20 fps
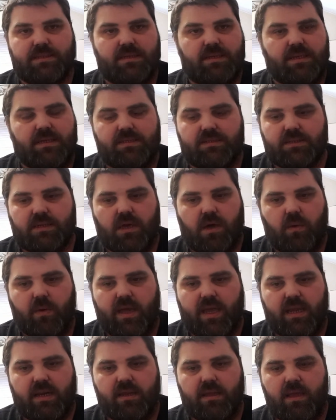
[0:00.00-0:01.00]
that need to go
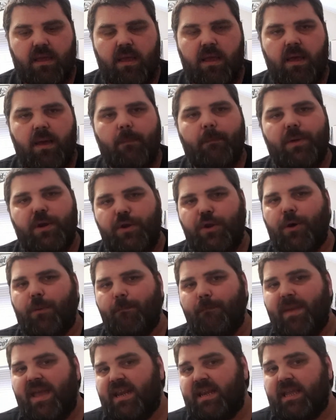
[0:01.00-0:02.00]
in, but not
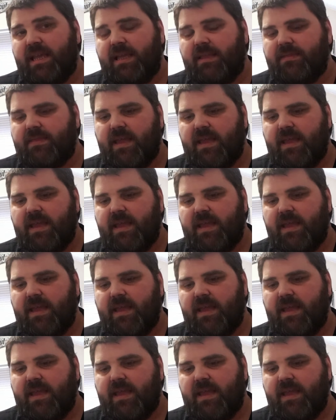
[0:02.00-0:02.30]
many.